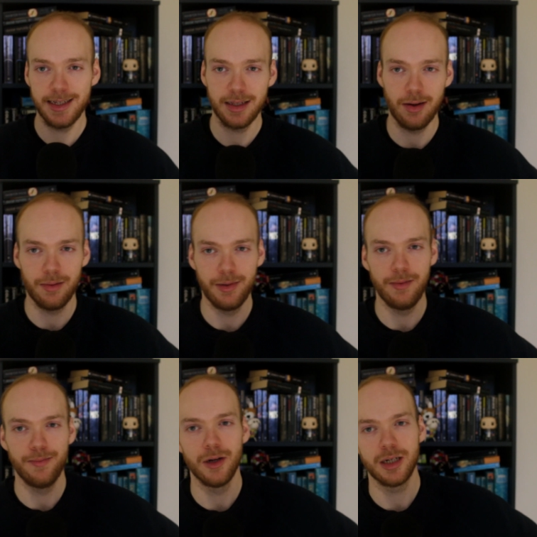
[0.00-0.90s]
So I'll be
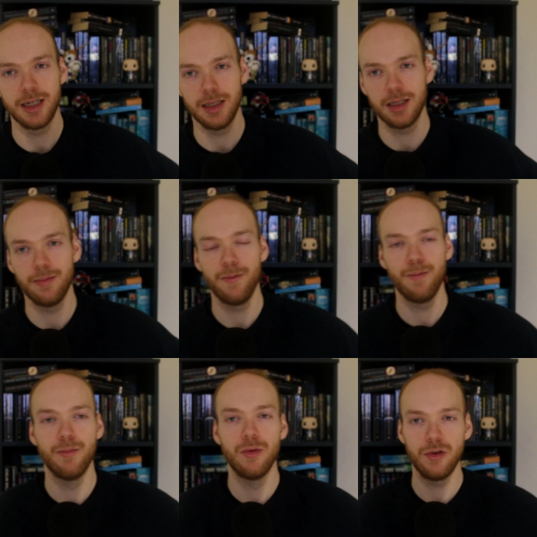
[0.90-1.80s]
watching some
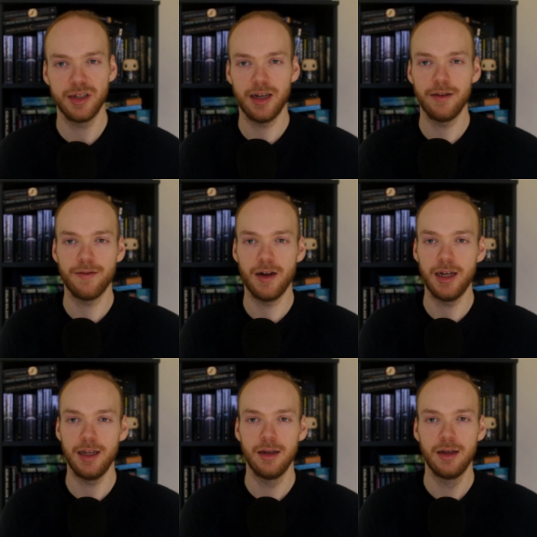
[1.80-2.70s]
more
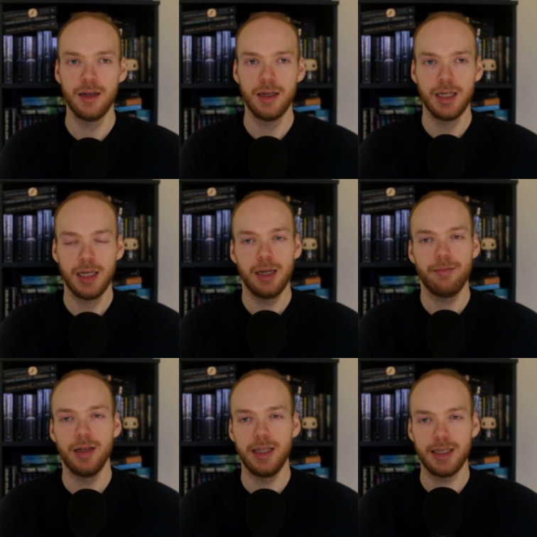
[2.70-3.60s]
sci-fi,
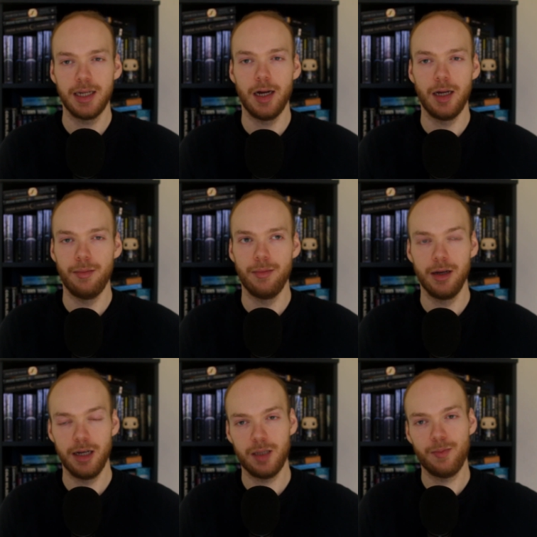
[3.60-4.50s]
but this time
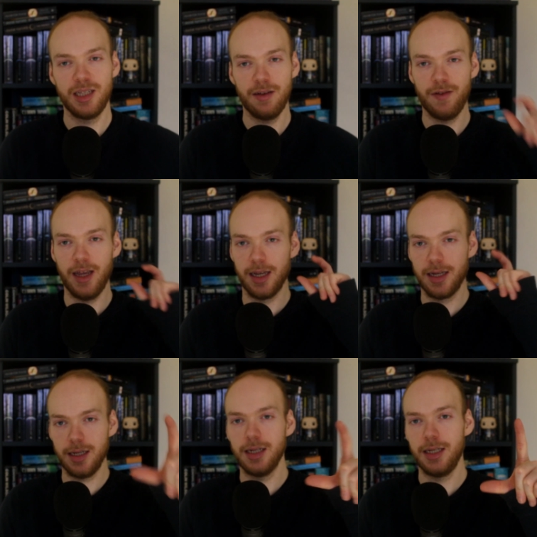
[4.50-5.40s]
a
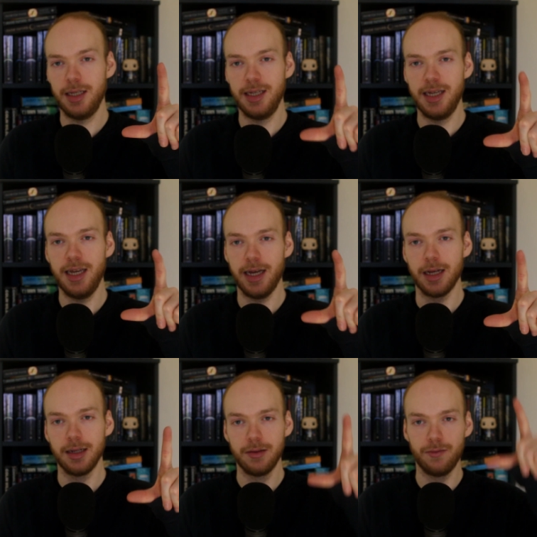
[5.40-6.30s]
specific
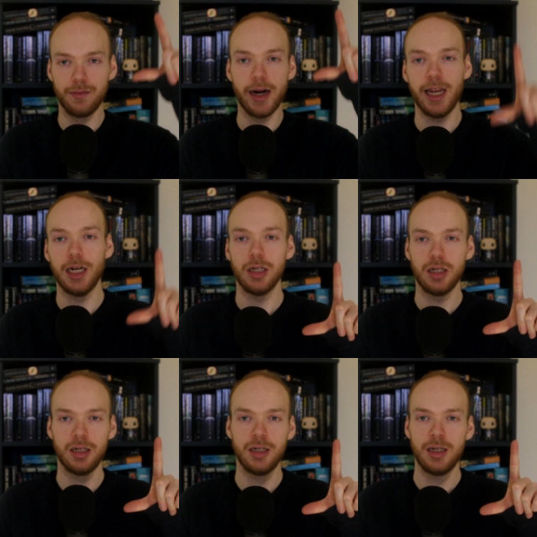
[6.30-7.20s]
year range,